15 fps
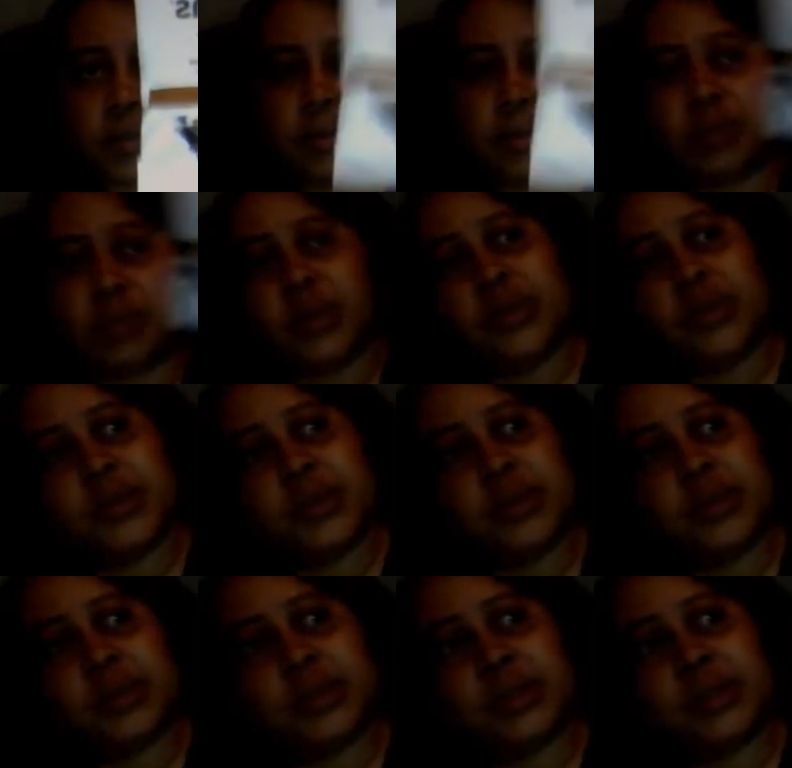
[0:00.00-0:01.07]

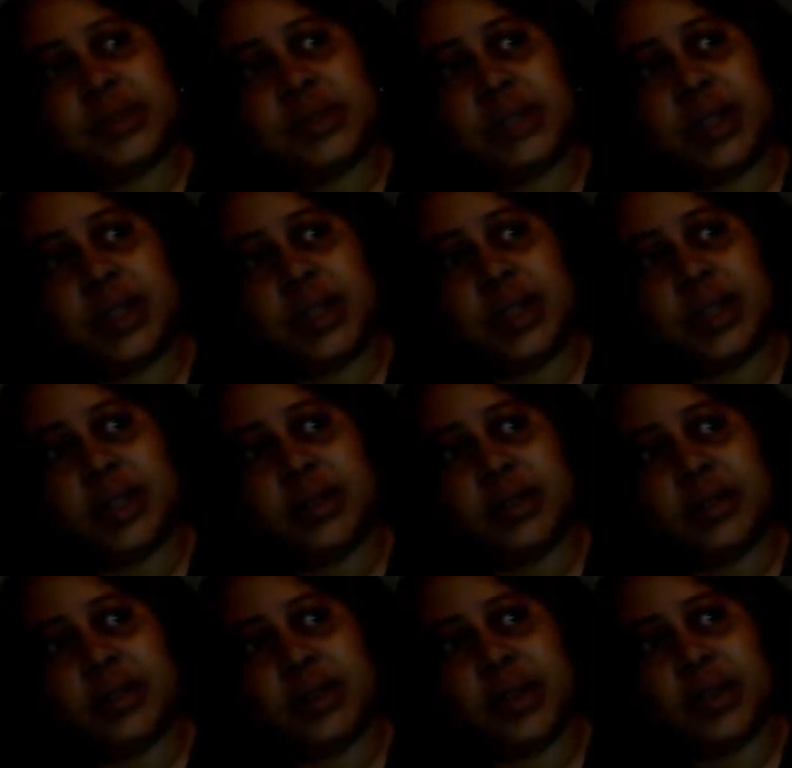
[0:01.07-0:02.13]
emergency,
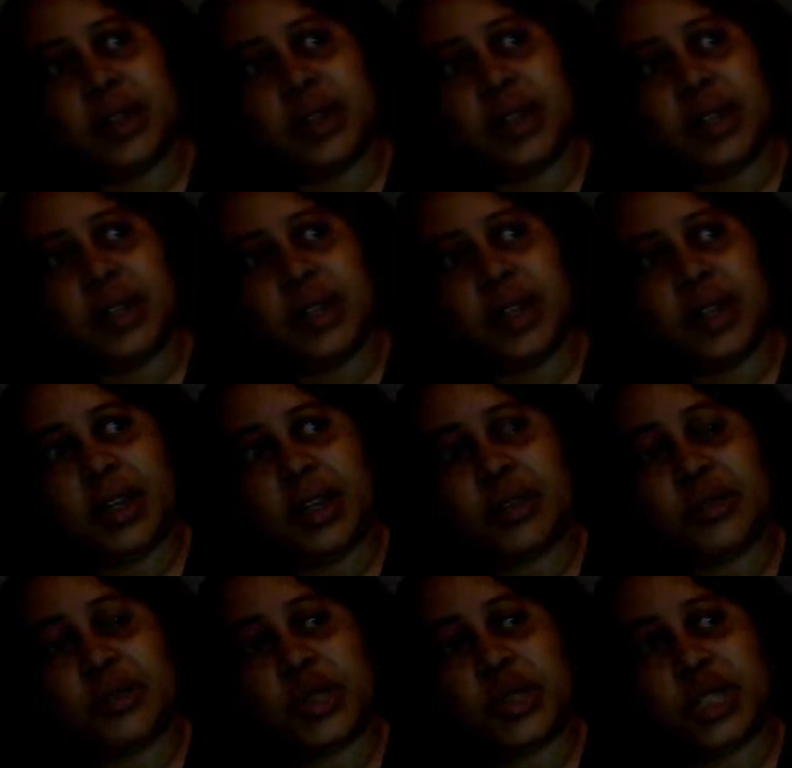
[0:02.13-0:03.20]
inner
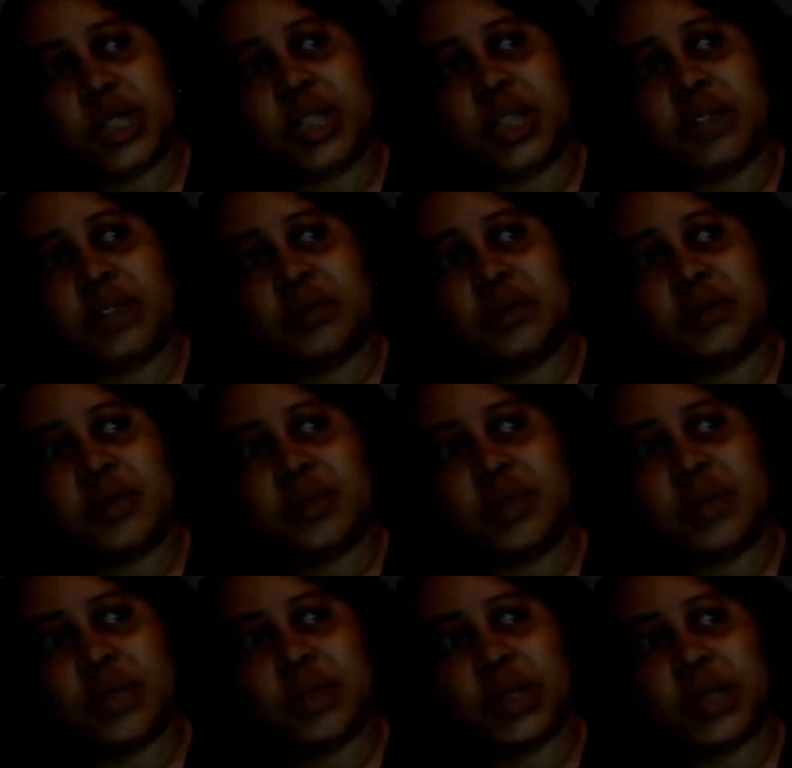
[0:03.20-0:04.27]
gym,
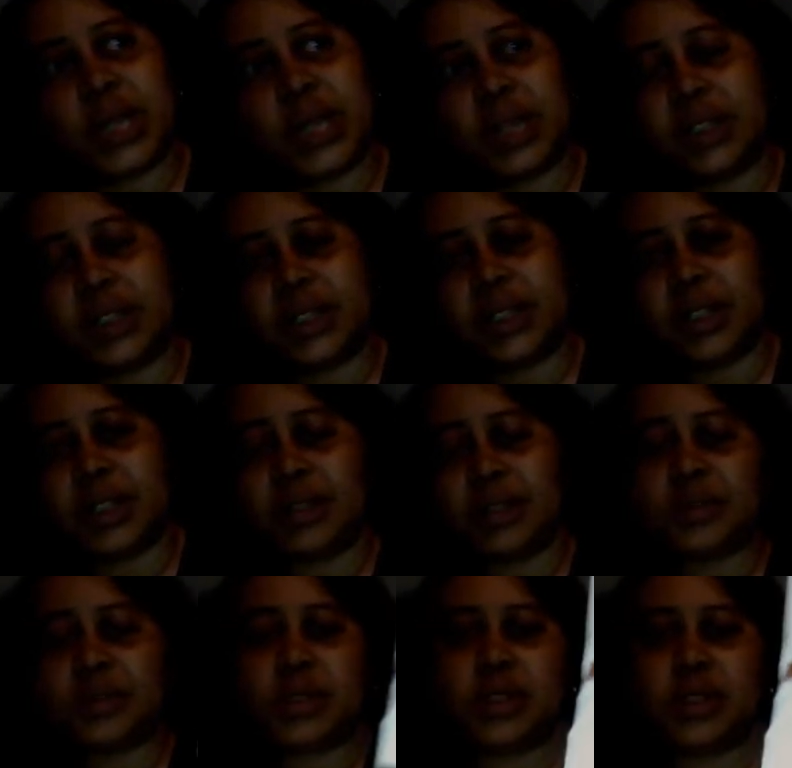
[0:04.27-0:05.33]
chocolate
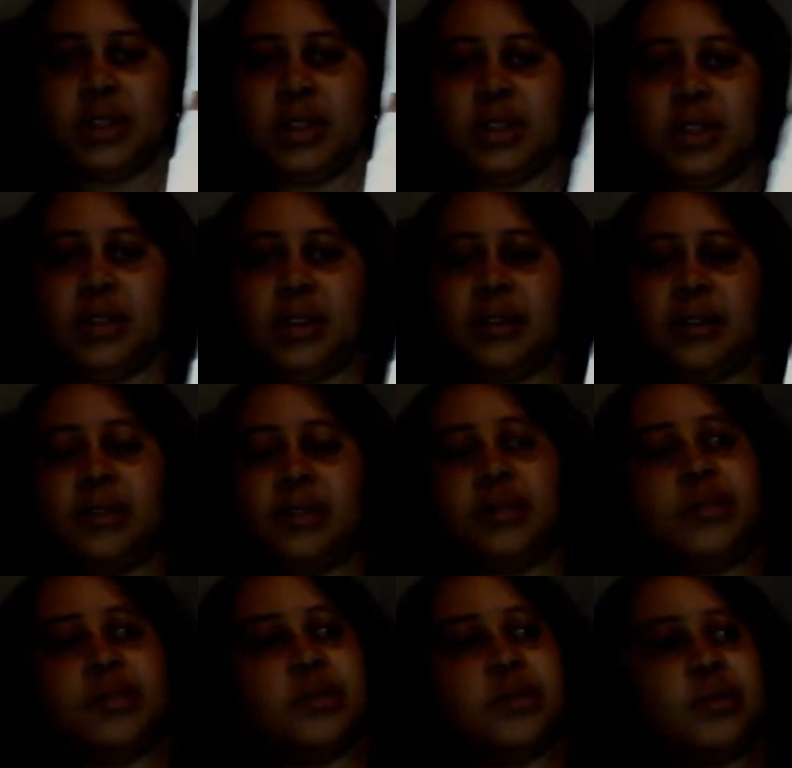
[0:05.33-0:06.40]
energy, the
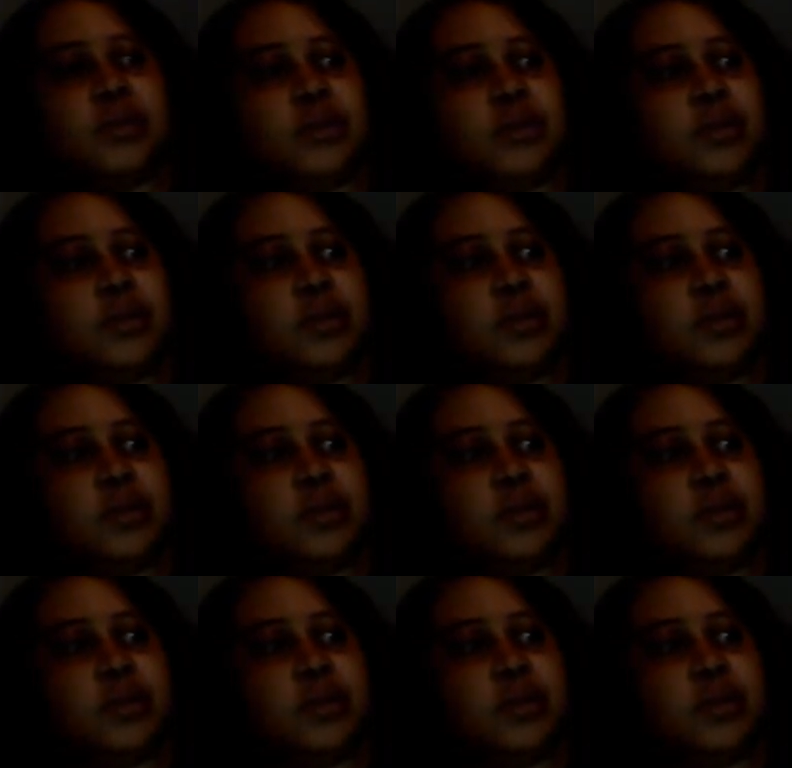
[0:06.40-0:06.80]
little